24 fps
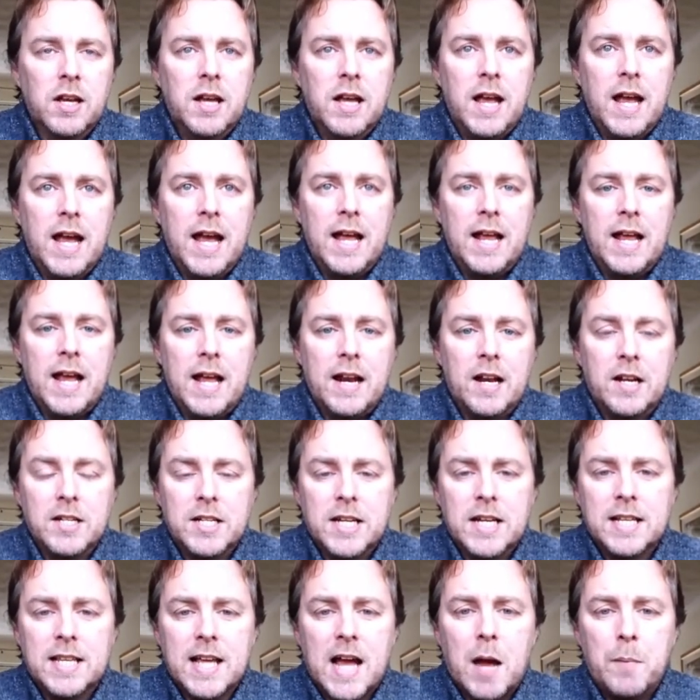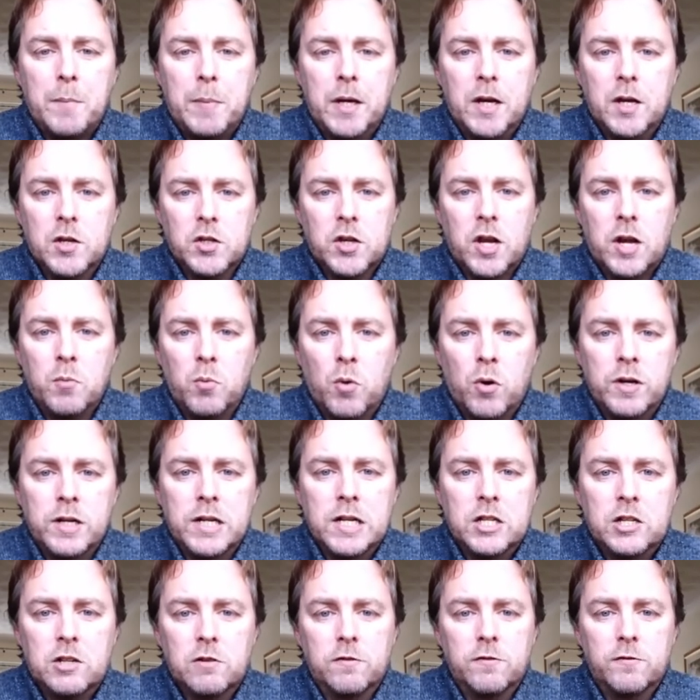And I did that because I
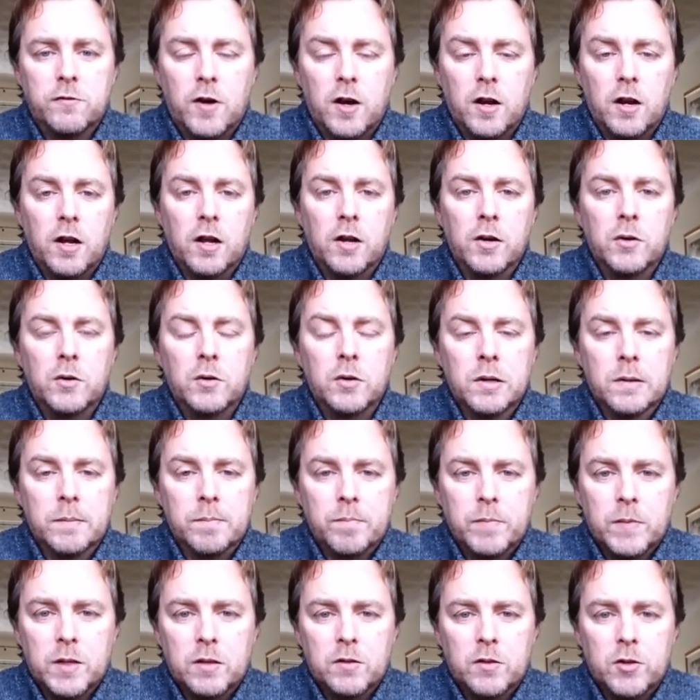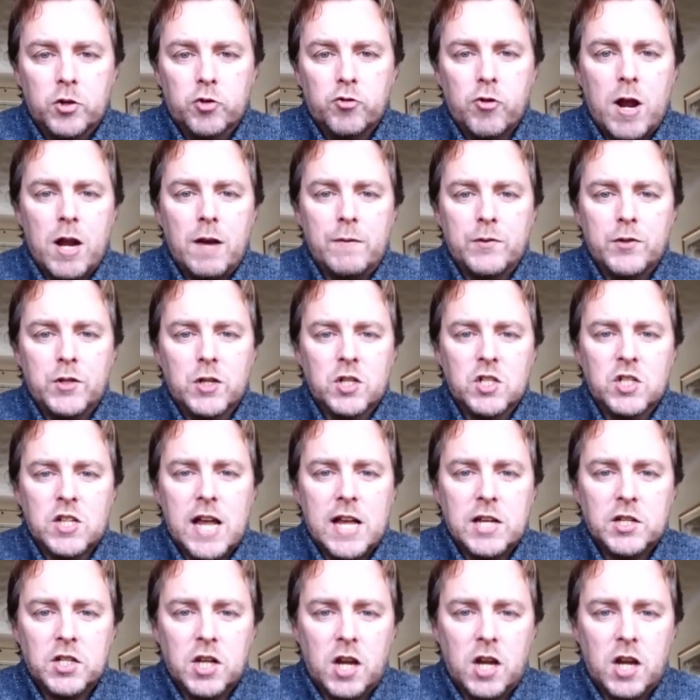wanted to follow the trail of success.